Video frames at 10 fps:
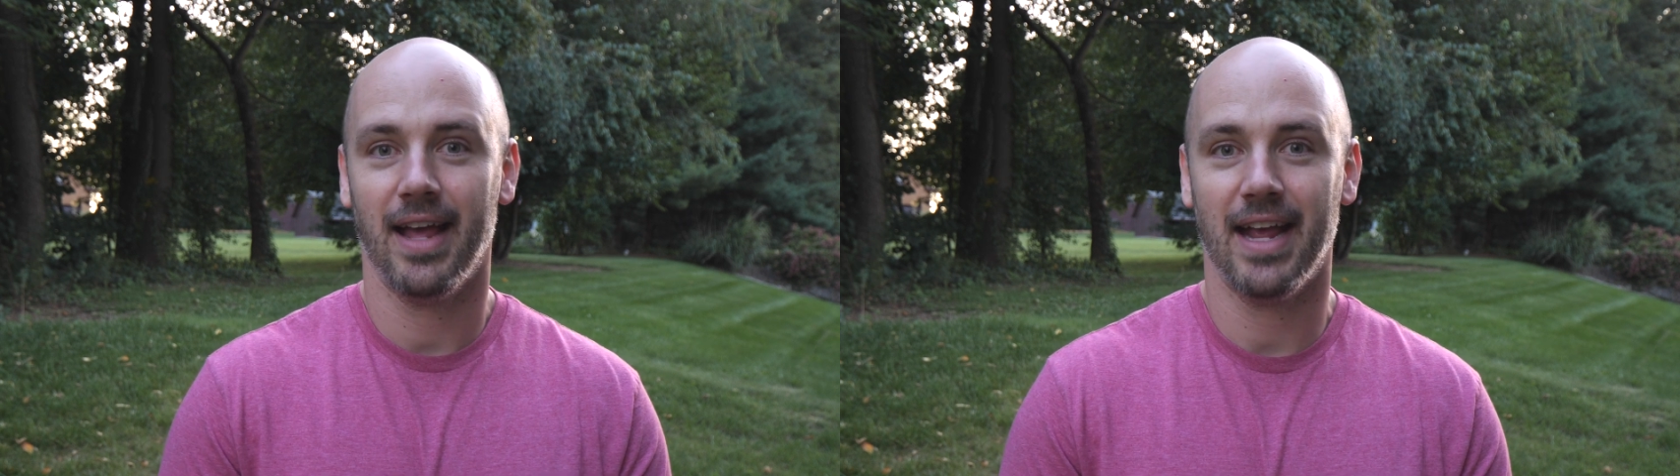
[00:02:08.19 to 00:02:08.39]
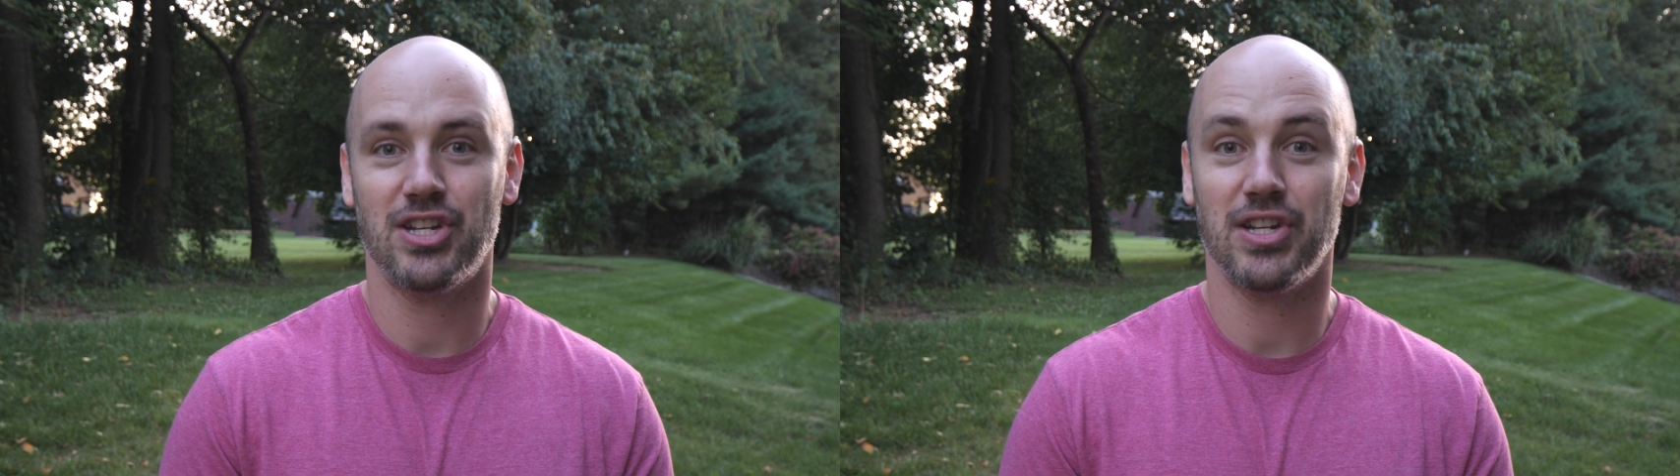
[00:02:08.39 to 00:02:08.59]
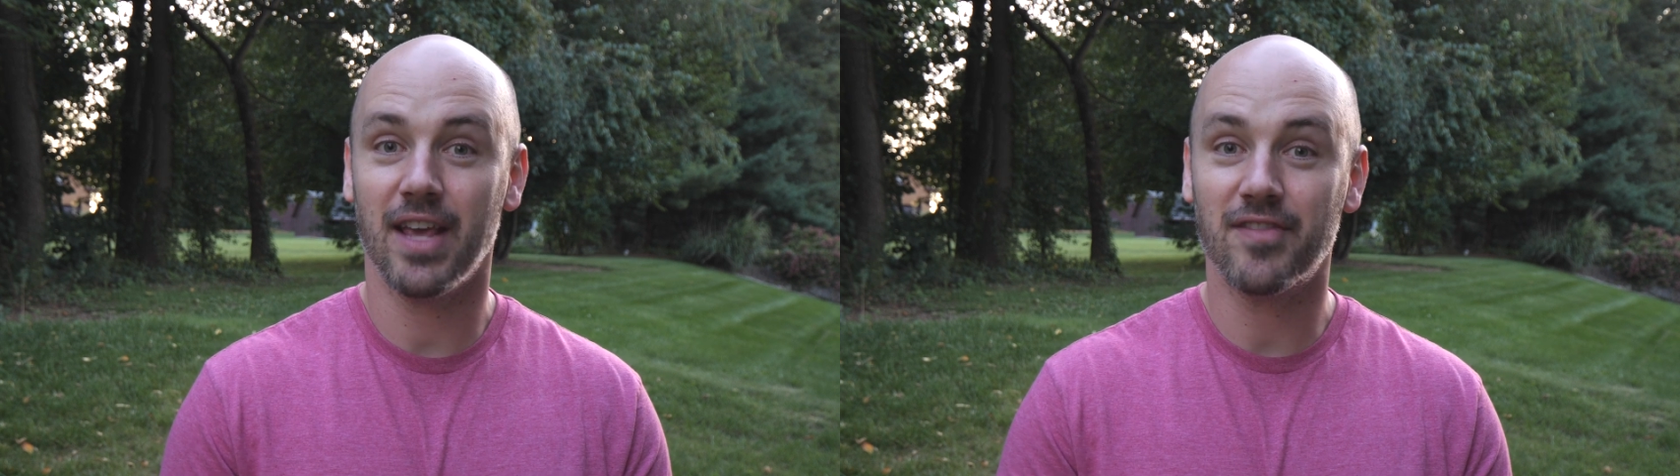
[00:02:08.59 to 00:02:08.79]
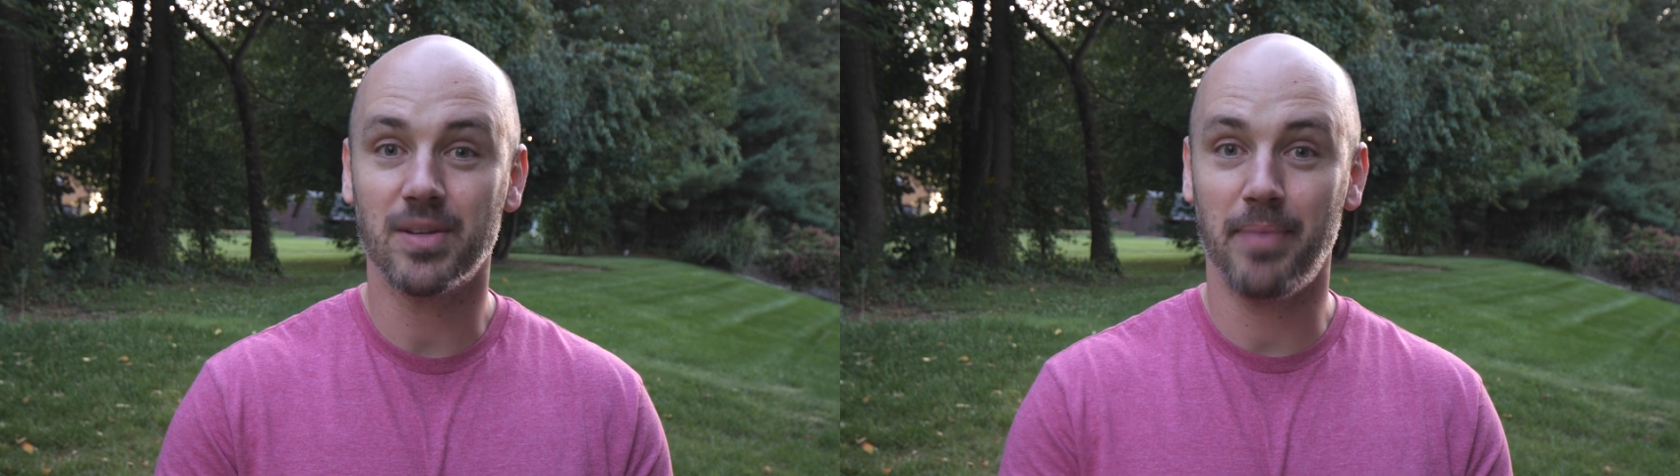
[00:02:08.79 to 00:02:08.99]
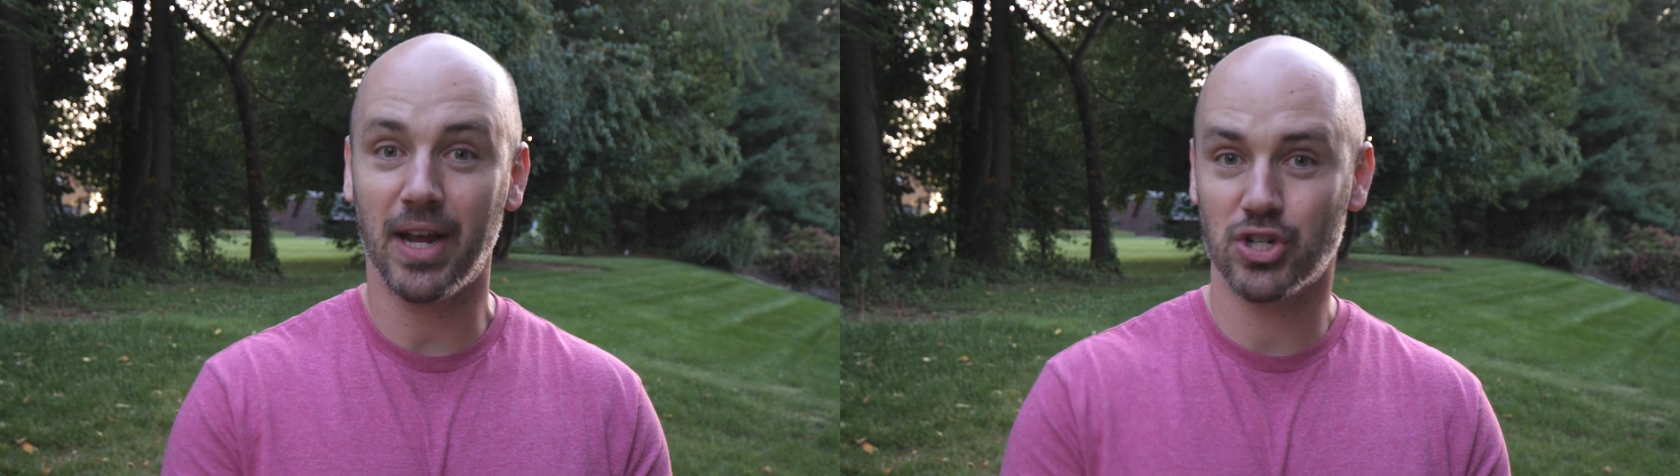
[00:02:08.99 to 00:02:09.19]
And she
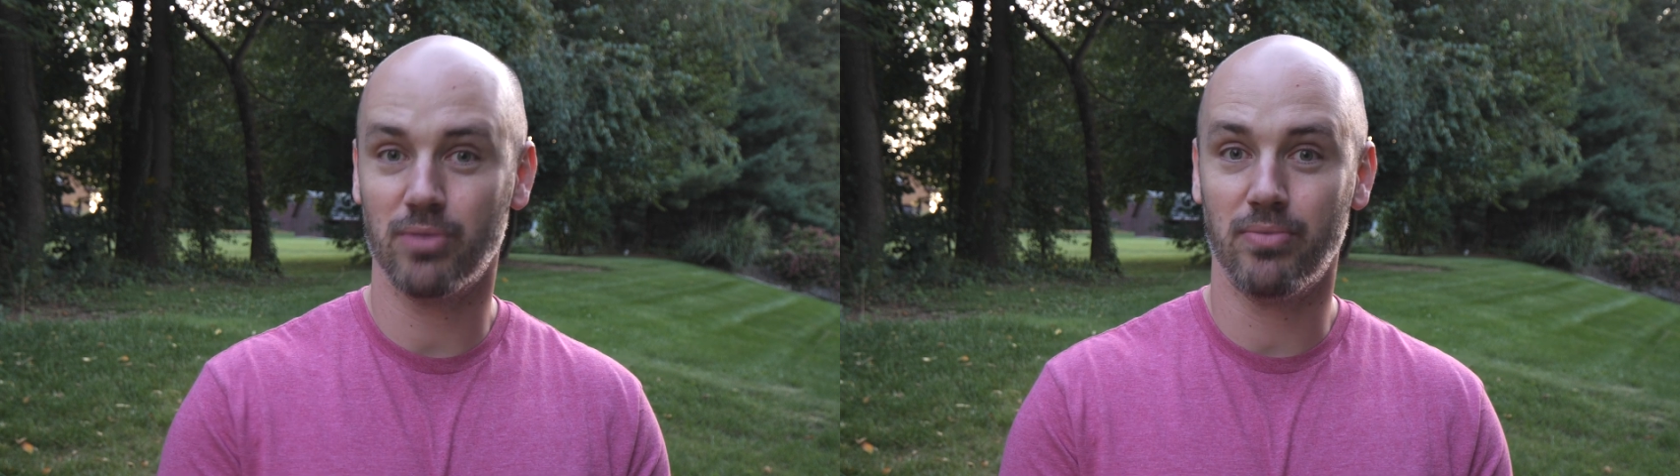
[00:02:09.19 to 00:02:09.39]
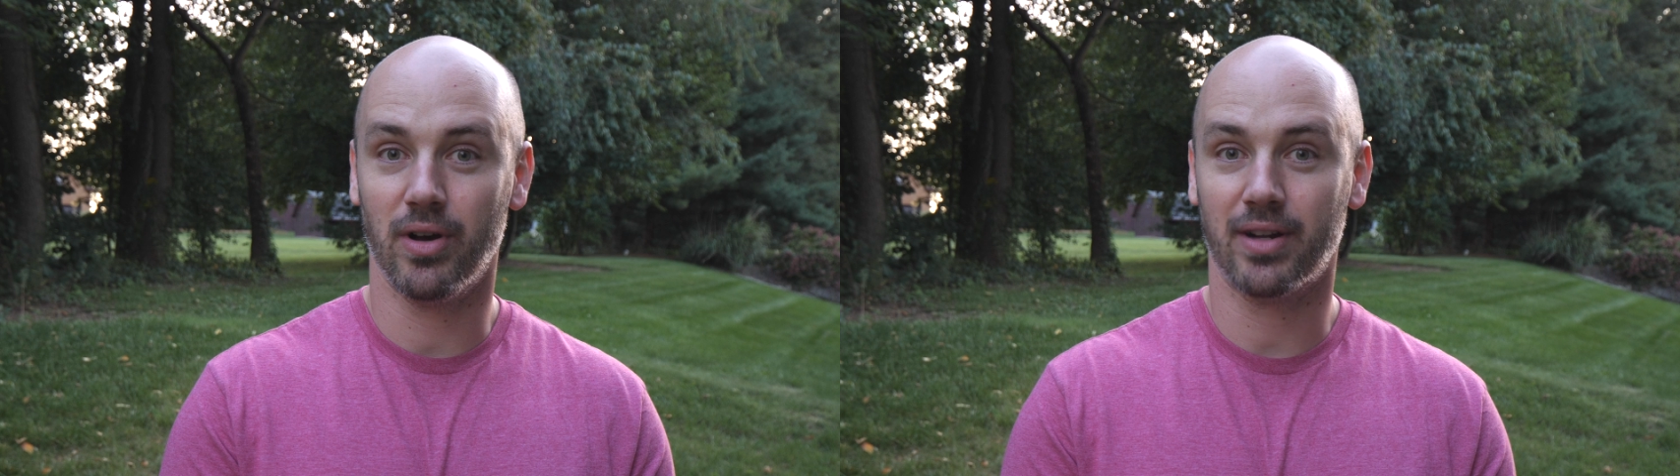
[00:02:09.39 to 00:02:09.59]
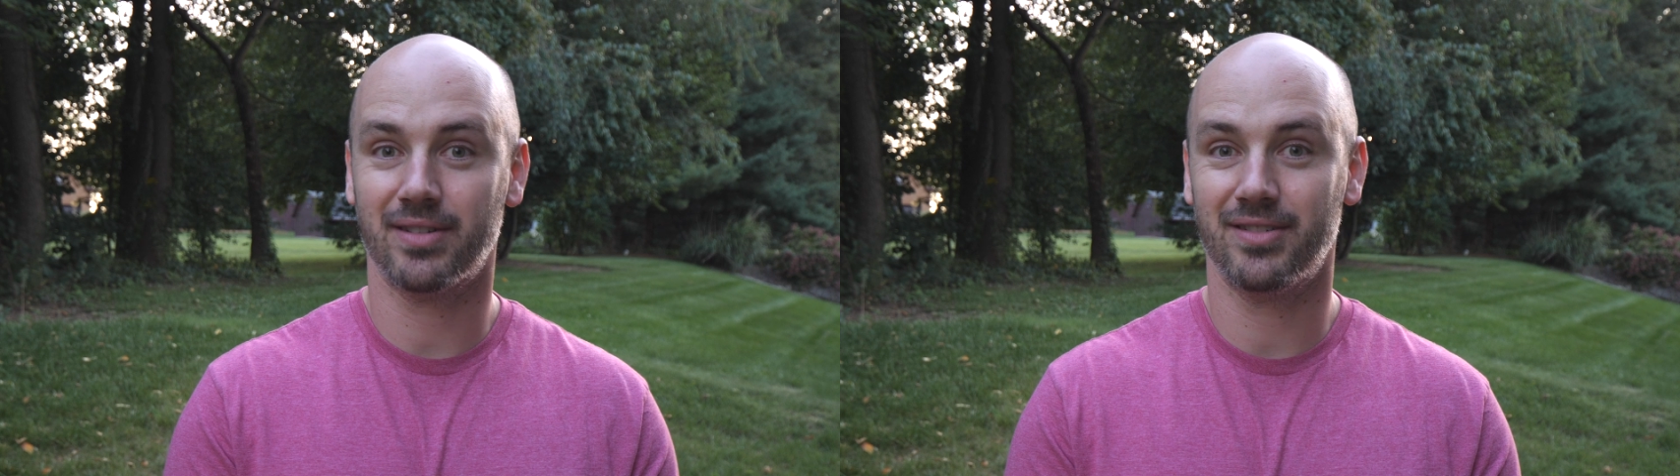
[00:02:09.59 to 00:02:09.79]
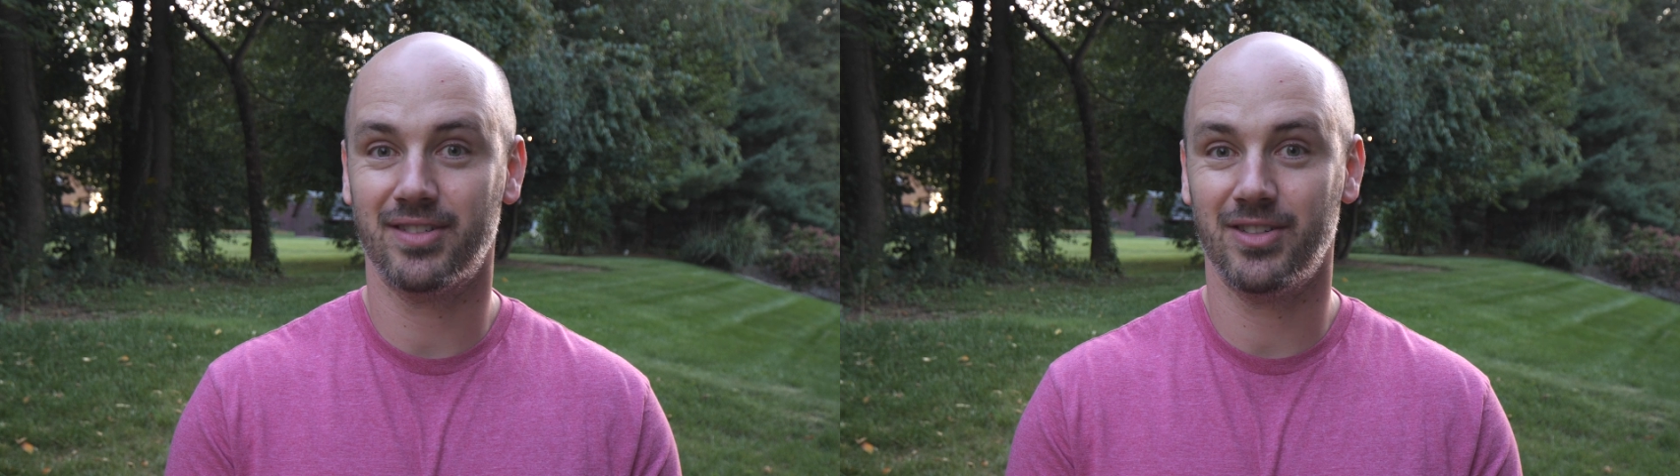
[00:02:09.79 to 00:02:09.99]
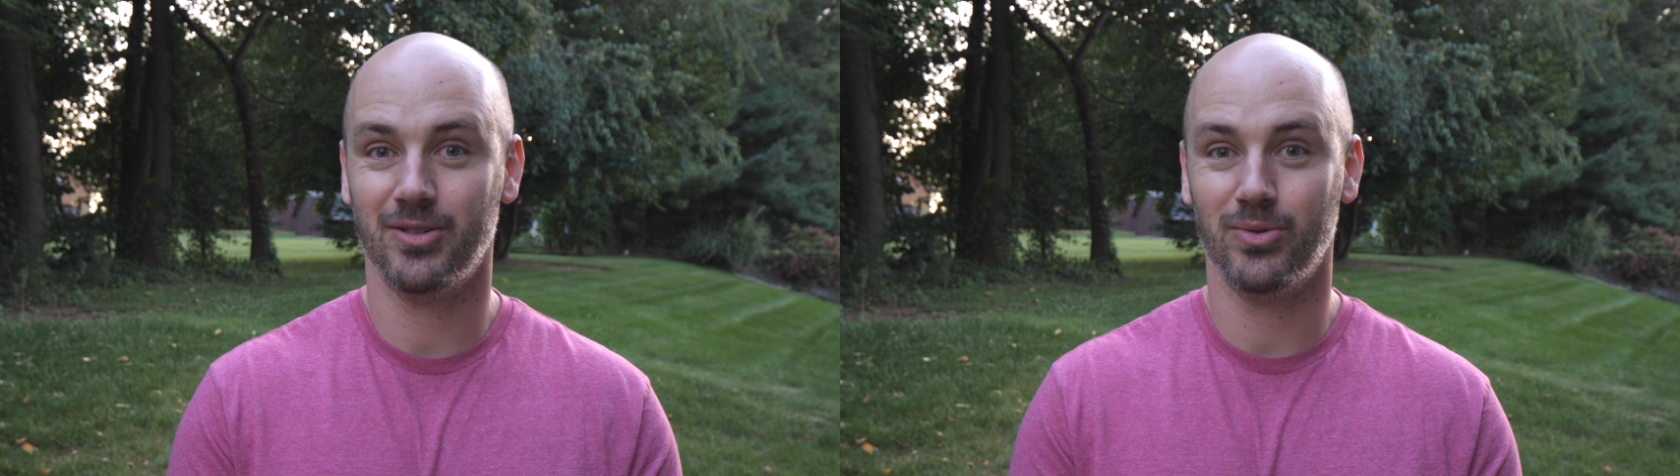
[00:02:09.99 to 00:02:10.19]
gives a picture book
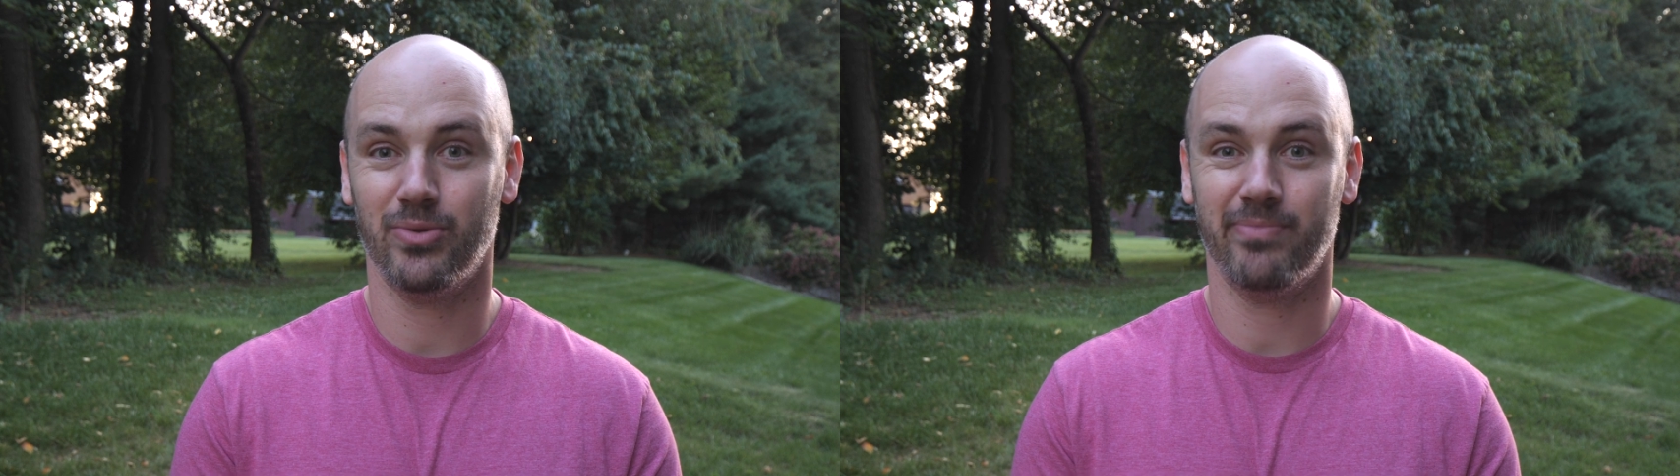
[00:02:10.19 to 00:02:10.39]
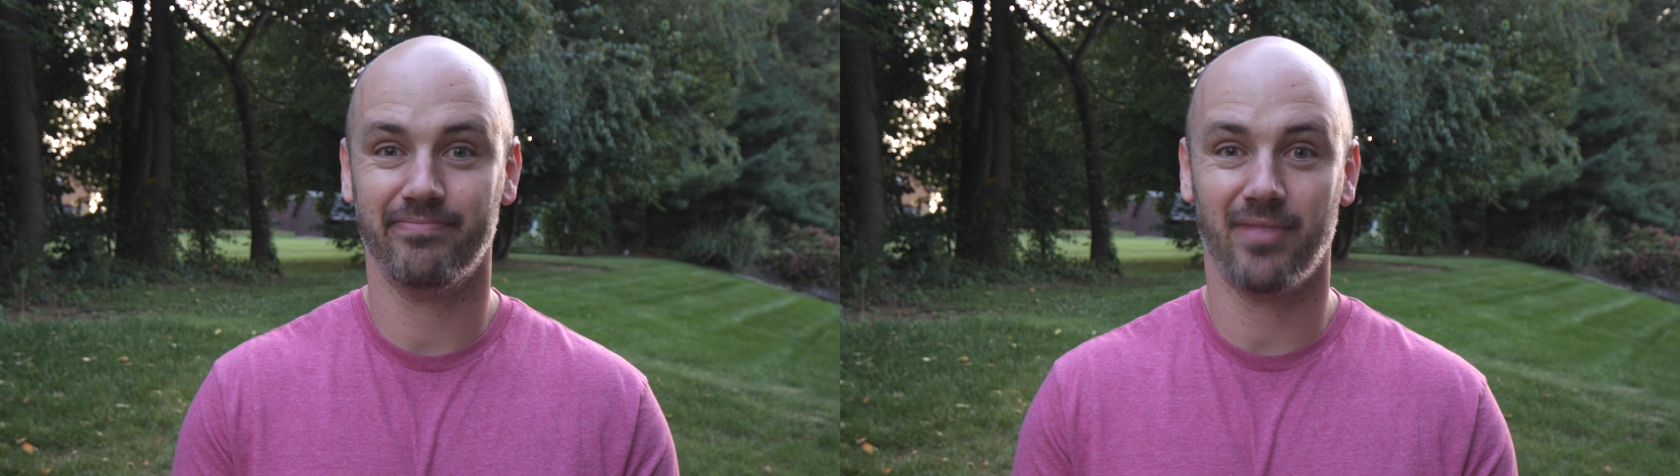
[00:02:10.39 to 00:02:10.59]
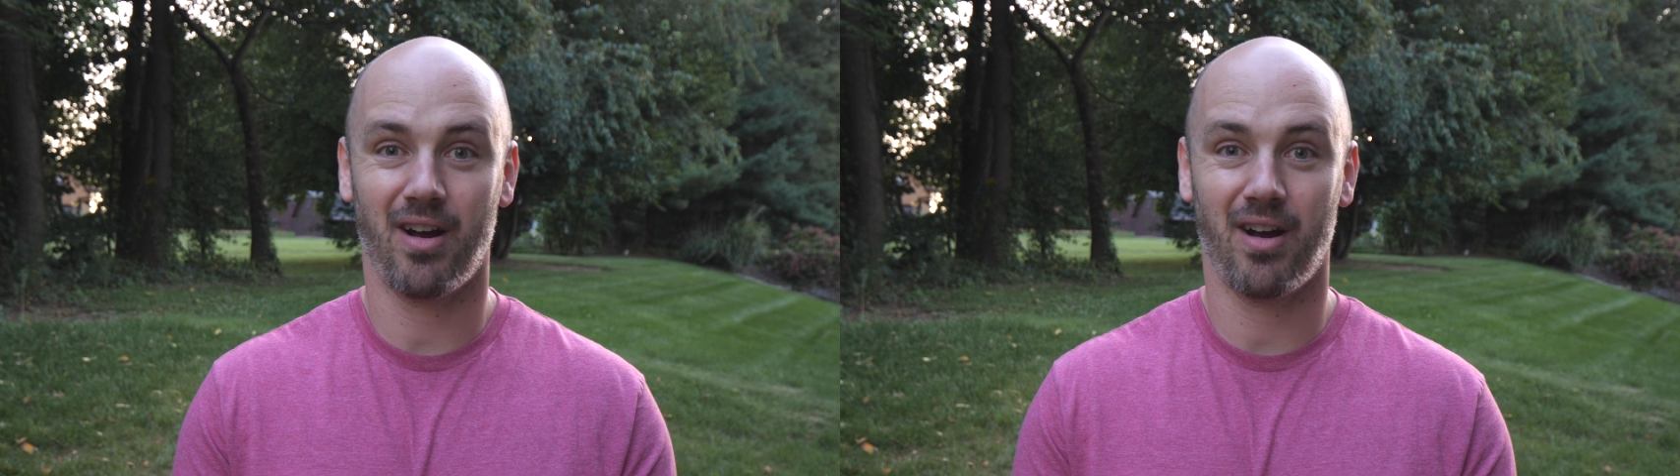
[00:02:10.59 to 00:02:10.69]
to